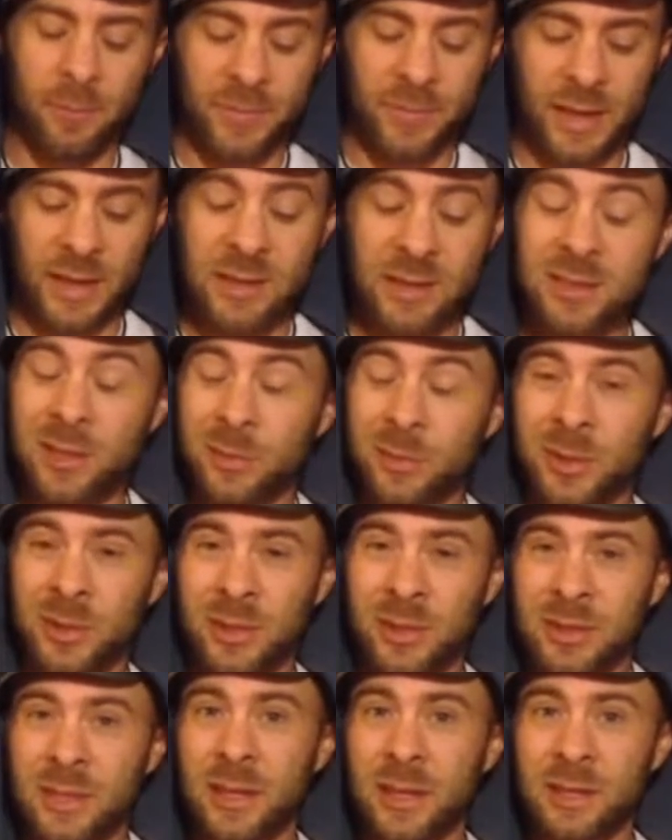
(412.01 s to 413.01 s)
That's something
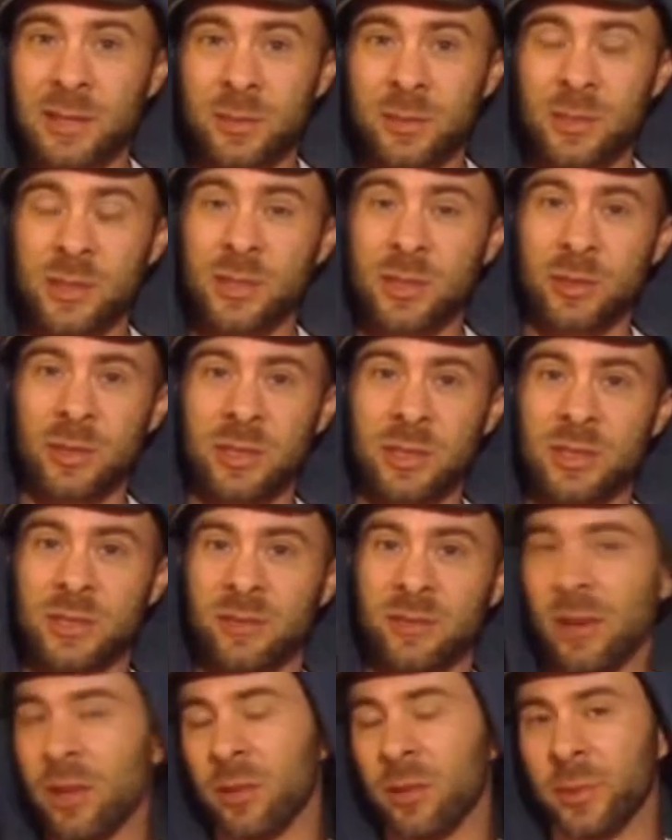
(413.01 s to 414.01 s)
that takes some serious
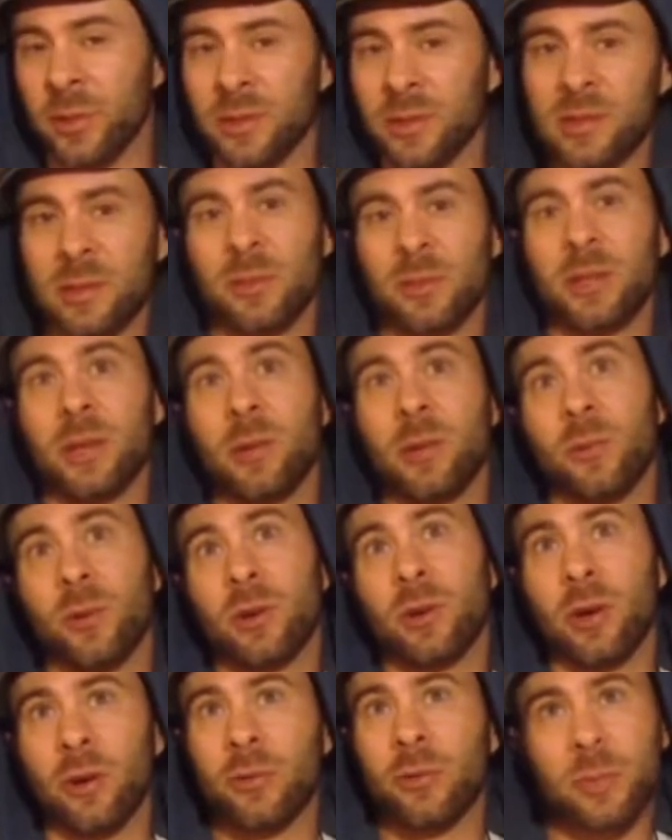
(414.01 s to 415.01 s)
development. It's something I
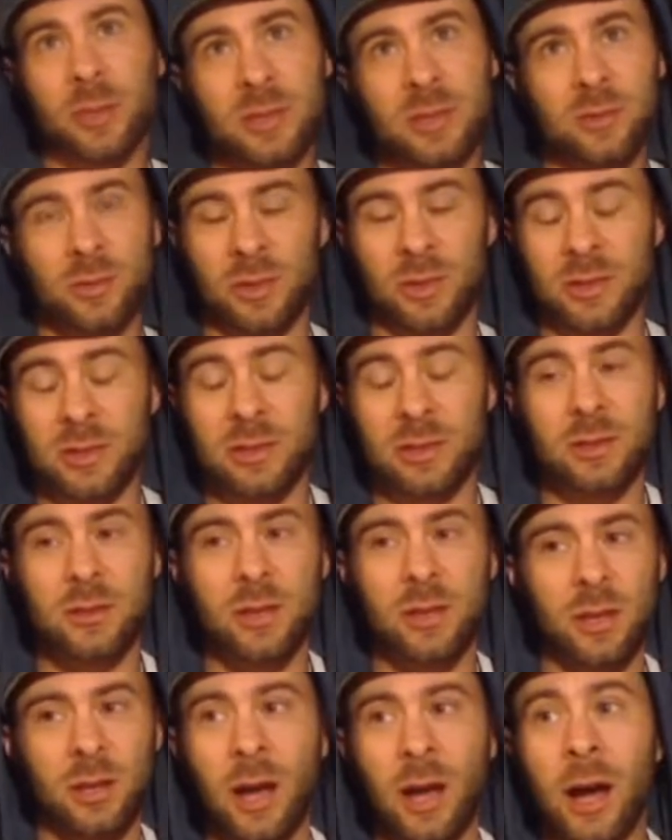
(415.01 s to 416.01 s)
work on with my students
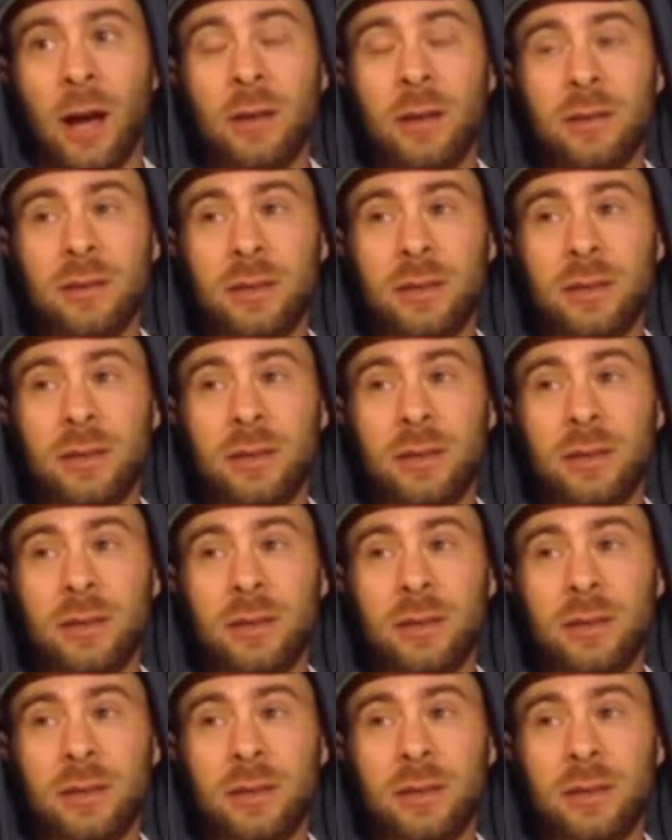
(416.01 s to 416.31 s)
a lot.